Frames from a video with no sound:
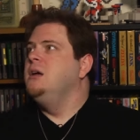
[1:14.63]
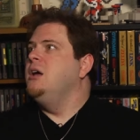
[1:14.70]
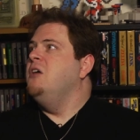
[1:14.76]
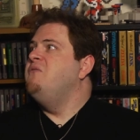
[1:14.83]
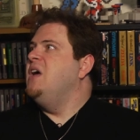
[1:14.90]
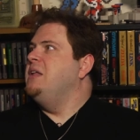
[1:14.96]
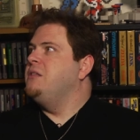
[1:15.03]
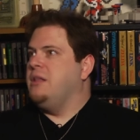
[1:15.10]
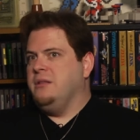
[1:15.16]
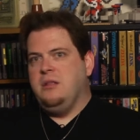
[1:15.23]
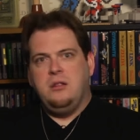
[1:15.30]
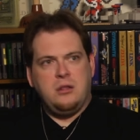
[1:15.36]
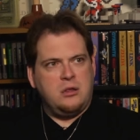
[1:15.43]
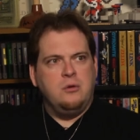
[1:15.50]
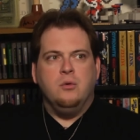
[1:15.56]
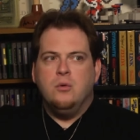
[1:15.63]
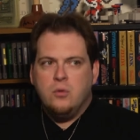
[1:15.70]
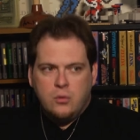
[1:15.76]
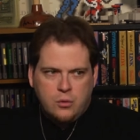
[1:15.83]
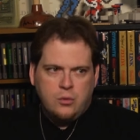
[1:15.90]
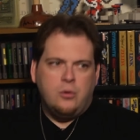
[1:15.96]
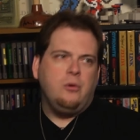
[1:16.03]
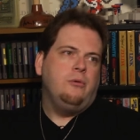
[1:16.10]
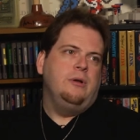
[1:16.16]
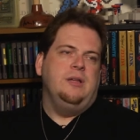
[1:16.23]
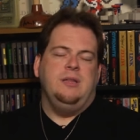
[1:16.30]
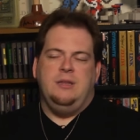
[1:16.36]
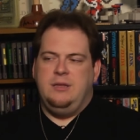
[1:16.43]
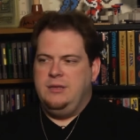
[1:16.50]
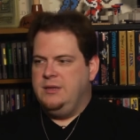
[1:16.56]
events at the school
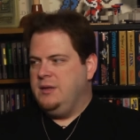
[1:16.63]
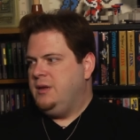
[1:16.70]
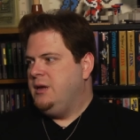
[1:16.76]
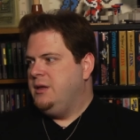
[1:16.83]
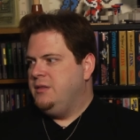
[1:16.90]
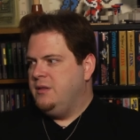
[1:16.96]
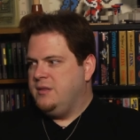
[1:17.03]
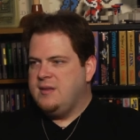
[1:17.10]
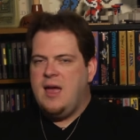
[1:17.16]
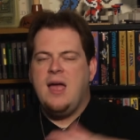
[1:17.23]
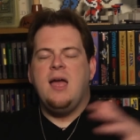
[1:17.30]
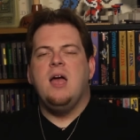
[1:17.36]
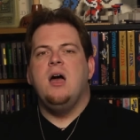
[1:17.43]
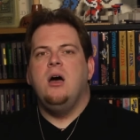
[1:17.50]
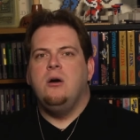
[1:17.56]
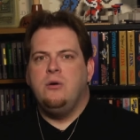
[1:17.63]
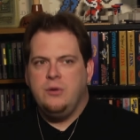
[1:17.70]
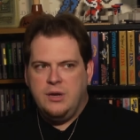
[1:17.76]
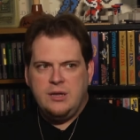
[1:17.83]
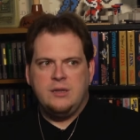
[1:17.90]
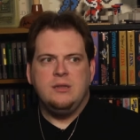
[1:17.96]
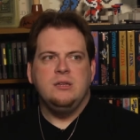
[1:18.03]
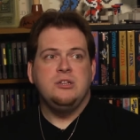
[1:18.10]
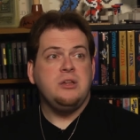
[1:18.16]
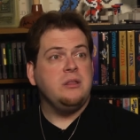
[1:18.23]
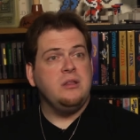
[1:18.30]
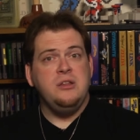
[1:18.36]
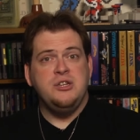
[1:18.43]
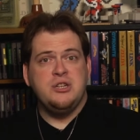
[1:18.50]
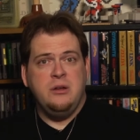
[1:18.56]
and the town and
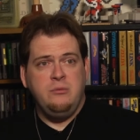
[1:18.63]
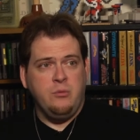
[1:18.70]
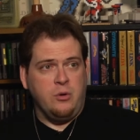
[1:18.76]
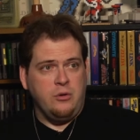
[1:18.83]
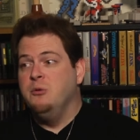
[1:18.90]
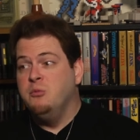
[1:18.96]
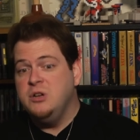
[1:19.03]
just in general,